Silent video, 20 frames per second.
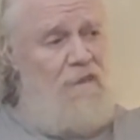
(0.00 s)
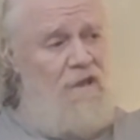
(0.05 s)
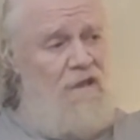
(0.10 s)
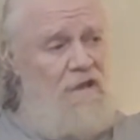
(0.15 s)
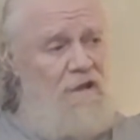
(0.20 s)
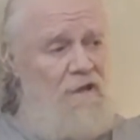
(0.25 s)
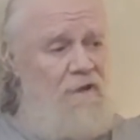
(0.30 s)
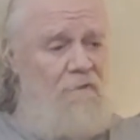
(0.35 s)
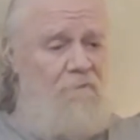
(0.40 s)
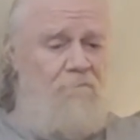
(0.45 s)

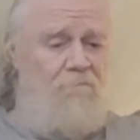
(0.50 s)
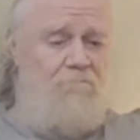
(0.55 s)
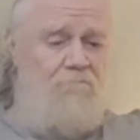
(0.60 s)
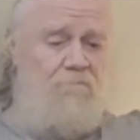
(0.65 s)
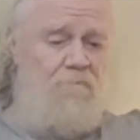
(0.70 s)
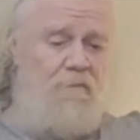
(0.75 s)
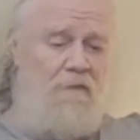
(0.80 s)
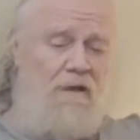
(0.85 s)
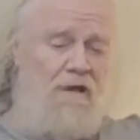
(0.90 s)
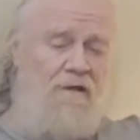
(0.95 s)
and
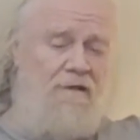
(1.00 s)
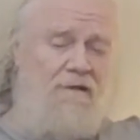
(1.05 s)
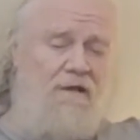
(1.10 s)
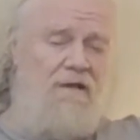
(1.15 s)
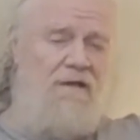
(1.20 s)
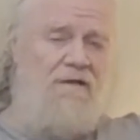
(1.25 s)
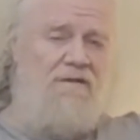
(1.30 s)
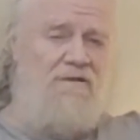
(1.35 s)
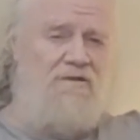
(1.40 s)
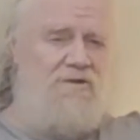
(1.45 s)
they
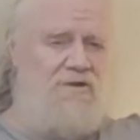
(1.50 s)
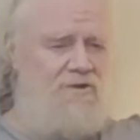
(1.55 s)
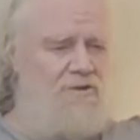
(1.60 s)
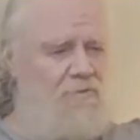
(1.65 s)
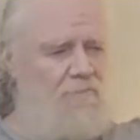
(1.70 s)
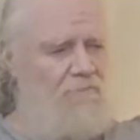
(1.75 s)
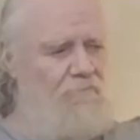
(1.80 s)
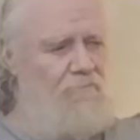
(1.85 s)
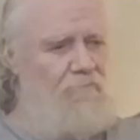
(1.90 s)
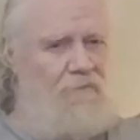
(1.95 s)
get this
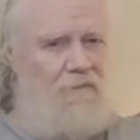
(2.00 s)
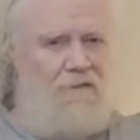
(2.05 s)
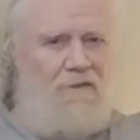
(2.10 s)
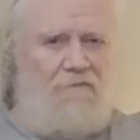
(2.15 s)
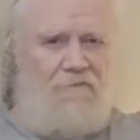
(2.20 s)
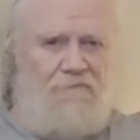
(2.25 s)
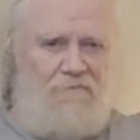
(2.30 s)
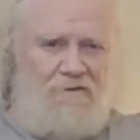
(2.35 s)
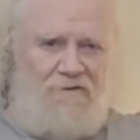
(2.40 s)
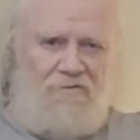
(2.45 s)

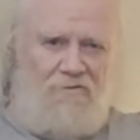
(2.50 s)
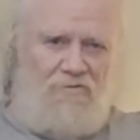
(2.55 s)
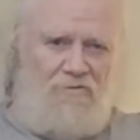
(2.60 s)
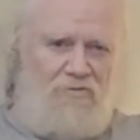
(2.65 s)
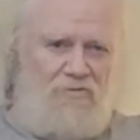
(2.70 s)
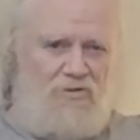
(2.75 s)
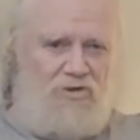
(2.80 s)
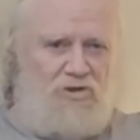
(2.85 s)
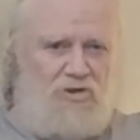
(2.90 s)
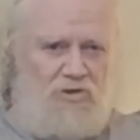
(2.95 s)

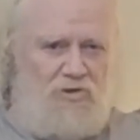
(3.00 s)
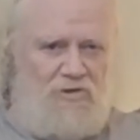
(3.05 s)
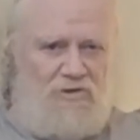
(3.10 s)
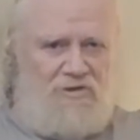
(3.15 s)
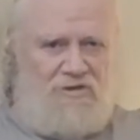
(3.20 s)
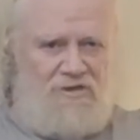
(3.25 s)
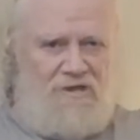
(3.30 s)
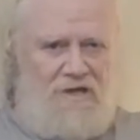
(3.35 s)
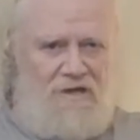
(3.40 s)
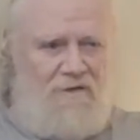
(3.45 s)
little
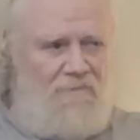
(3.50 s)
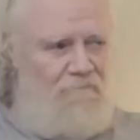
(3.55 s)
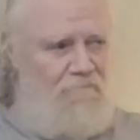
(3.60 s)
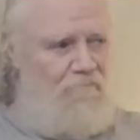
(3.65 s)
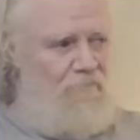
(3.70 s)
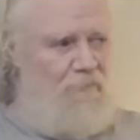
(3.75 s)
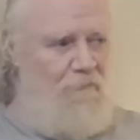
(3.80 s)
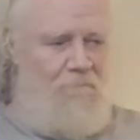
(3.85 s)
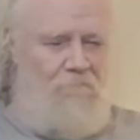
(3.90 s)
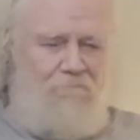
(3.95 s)
shortstop.
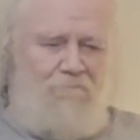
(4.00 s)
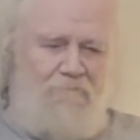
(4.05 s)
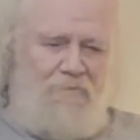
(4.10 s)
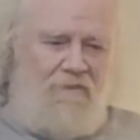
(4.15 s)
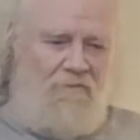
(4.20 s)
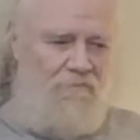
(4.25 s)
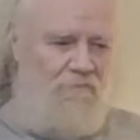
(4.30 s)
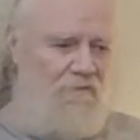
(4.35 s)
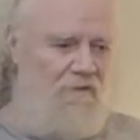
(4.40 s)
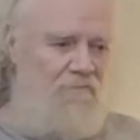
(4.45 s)

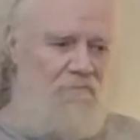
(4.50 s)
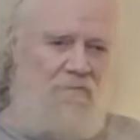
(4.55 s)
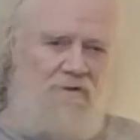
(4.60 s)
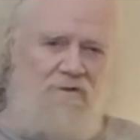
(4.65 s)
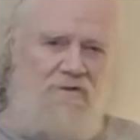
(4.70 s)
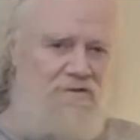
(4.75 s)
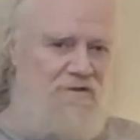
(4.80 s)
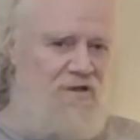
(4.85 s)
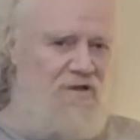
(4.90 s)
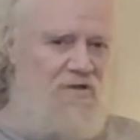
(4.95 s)

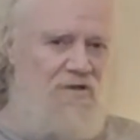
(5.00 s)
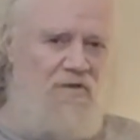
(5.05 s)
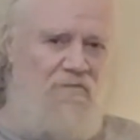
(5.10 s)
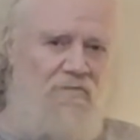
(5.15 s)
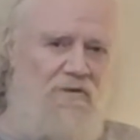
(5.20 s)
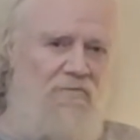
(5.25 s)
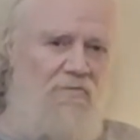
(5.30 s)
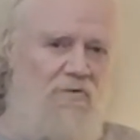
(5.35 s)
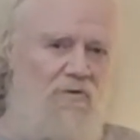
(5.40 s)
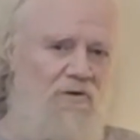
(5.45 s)
She couldn't be
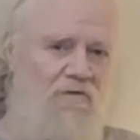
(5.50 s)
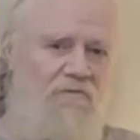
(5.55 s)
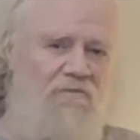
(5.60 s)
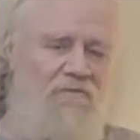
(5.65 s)
more than